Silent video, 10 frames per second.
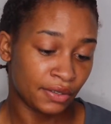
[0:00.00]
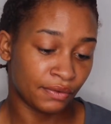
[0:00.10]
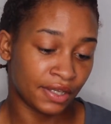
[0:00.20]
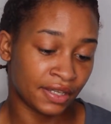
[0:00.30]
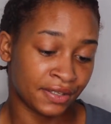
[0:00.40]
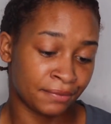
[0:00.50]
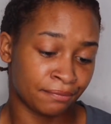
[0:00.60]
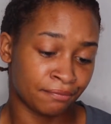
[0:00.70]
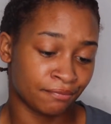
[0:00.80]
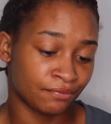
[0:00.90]
you
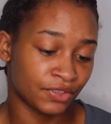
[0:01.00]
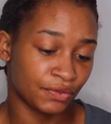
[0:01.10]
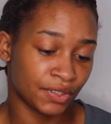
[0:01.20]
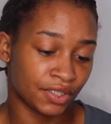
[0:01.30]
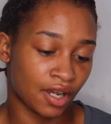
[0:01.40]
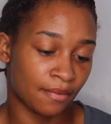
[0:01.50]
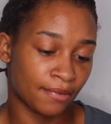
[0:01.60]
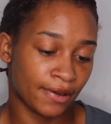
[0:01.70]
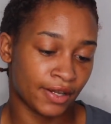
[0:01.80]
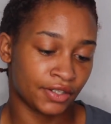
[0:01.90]
can do a
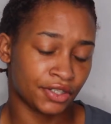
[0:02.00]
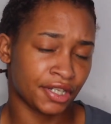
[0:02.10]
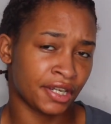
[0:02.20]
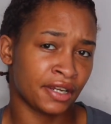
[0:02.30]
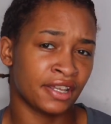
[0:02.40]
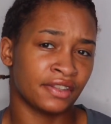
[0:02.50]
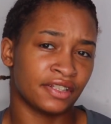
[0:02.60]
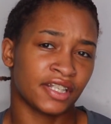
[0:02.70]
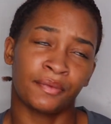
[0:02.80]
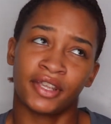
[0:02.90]
stopwatch
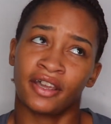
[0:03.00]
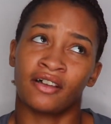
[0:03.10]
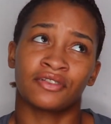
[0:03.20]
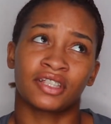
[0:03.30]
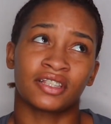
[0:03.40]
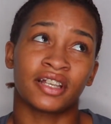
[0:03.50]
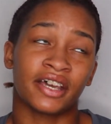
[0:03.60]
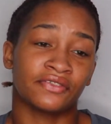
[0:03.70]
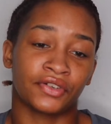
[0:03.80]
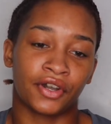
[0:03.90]
and something else that
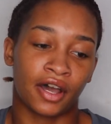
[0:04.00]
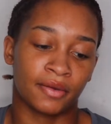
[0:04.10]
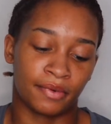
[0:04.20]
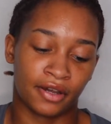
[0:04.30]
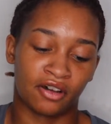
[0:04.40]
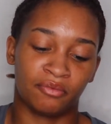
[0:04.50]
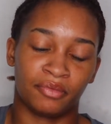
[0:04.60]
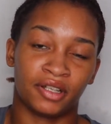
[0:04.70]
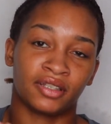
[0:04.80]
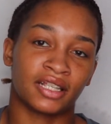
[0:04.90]
I forgot about,
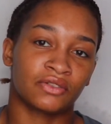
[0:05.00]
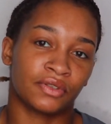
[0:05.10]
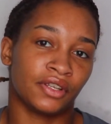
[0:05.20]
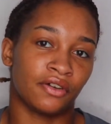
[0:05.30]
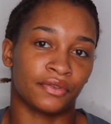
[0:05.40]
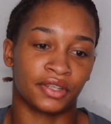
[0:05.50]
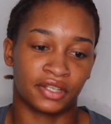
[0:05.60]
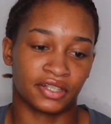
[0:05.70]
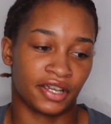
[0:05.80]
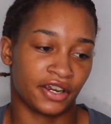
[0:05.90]
but that's really the only
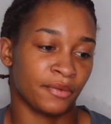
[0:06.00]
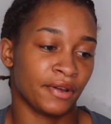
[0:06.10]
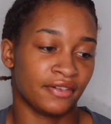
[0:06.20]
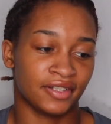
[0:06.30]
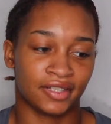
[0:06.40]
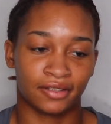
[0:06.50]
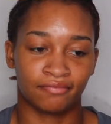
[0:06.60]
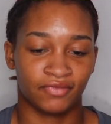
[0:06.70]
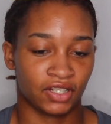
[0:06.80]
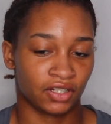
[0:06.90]
things I care about is
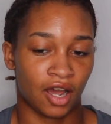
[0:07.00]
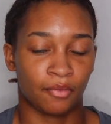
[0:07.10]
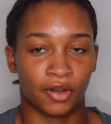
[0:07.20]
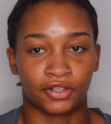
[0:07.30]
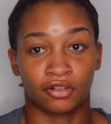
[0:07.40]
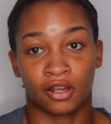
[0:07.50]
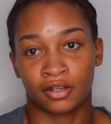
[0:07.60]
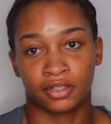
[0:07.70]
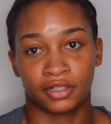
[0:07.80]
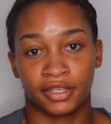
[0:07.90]
the stopwatch,
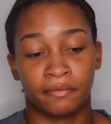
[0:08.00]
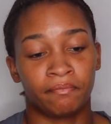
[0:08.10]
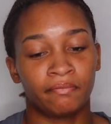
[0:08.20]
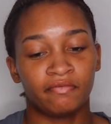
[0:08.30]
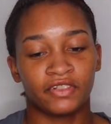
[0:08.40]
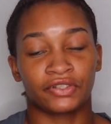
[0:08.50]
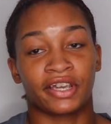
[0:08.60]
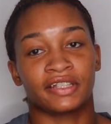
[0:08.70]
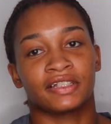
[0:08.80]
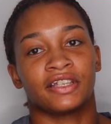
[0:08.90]
honestly, so
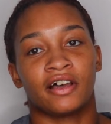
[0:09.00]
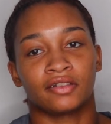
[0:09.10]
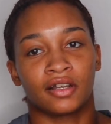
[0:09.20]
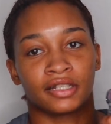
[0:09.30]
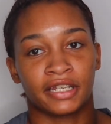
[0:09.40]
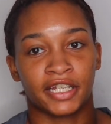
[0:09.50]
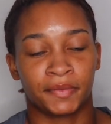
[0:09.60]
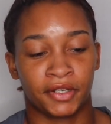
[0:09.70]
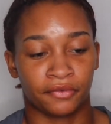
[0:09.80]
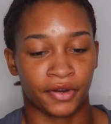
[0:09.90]
I can see how long it
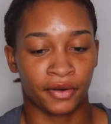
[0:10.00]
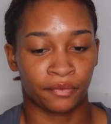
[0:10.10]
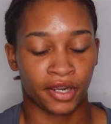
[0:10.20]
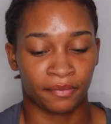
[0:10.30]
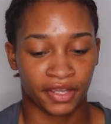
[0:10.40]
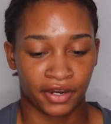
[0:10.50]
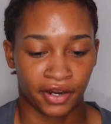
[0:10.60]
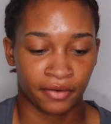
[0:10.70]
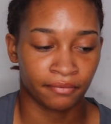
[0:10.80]
takes me to run when I'm there.